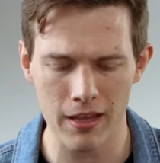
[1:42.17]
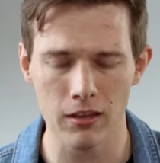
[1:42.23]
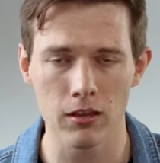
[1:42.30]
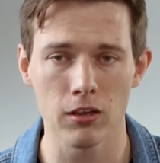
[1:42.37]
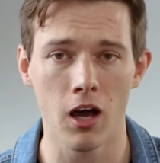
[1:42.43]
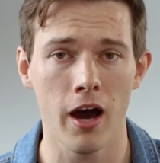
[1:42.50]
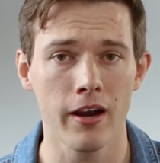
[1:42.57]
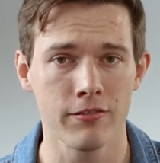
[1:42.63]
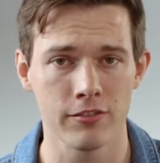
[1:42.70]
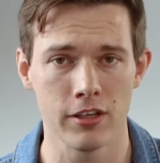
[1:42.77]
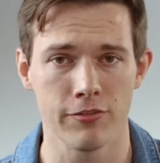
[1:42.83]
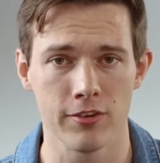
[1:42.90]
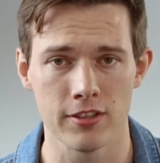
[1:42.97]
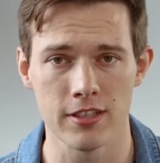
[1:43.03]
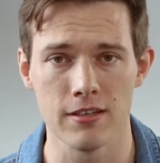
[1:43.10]
a lot of
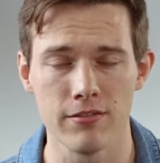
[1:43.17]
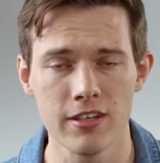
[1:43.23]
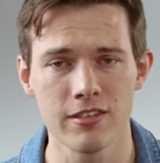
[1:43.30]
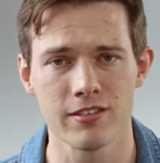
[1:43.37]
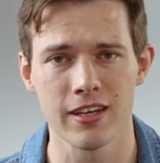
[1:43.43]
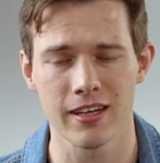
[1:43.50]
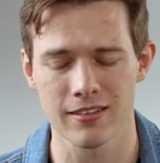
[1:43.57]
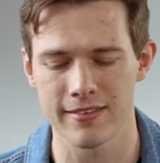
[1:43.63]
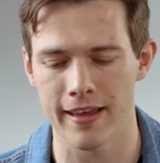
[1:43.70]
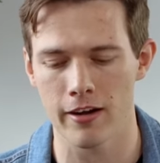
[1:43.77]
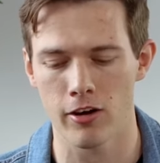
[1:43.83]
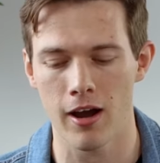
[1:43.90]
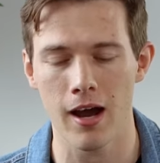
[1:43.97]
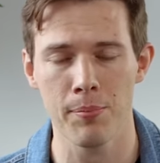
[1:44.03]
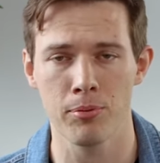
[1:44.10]
different TV sticks that
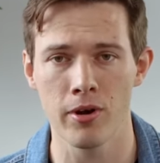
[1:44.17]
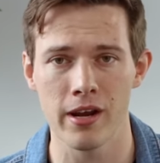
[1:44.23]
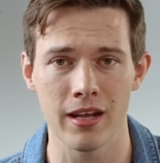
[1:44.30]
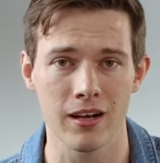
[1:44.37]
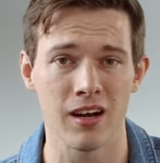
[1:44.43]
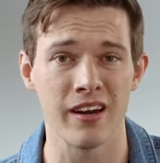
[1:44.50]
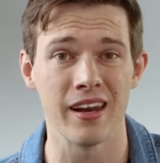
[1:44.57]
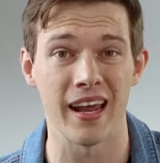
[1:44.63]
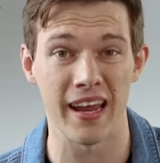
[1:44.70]
are operating on